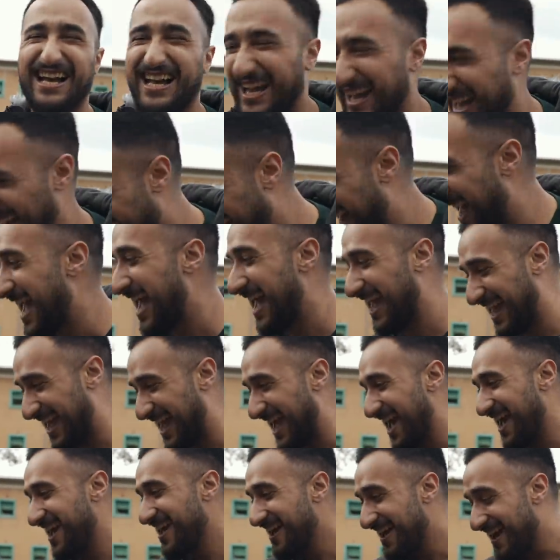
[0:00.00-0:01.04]

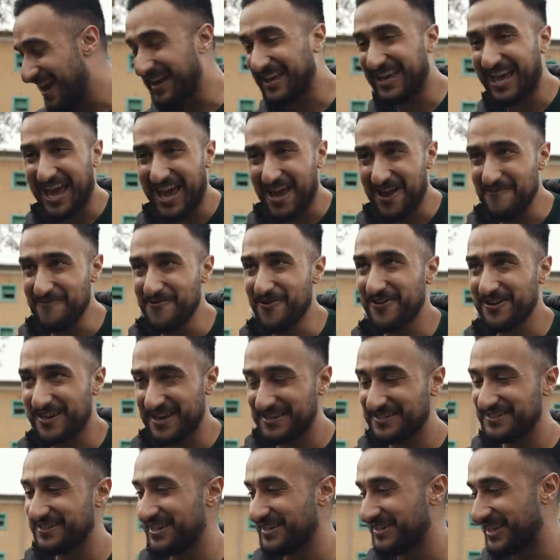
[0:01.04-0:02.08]
Yeah. It came not
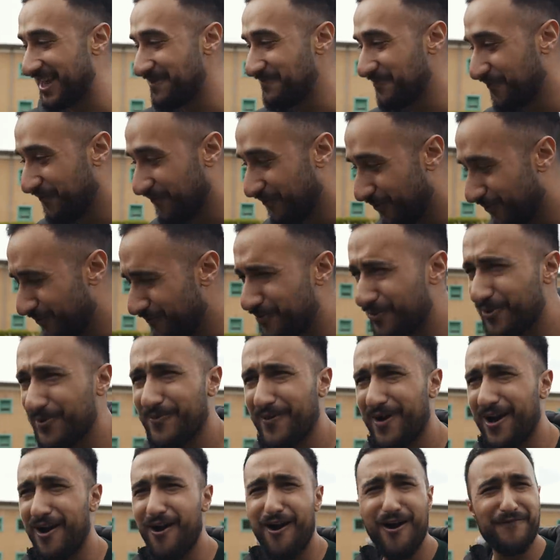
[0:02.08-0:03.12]
yesterday, the day before,
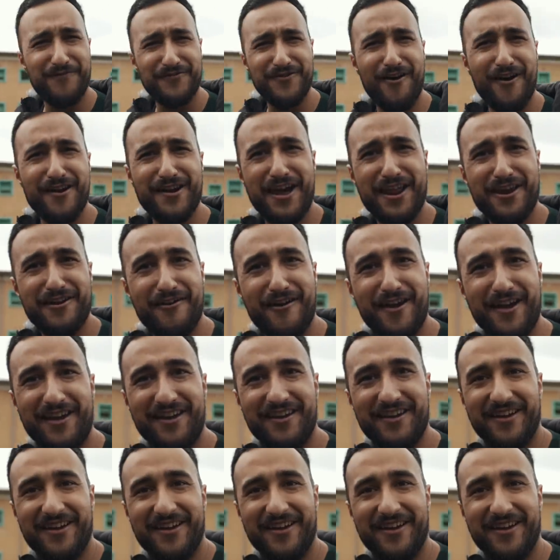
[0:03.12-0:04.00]
probably like 8:30 at night.